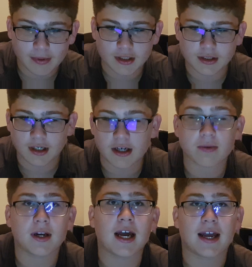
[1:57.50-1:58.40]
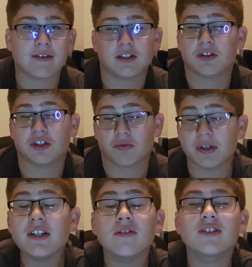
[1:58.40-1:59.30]
because I have Series
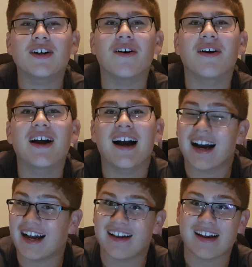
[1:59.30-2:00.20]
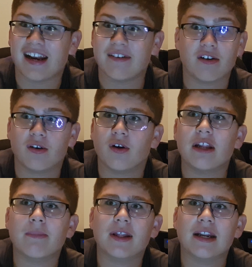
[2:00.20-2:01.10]
3, so I don't know
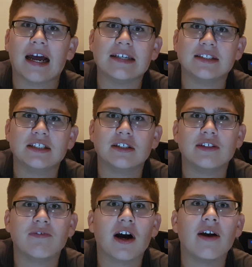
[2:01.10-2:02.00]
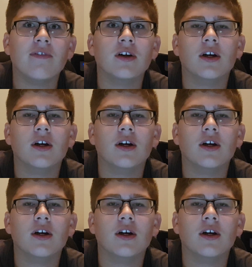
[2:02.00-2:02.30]
anybody that has a Series 5,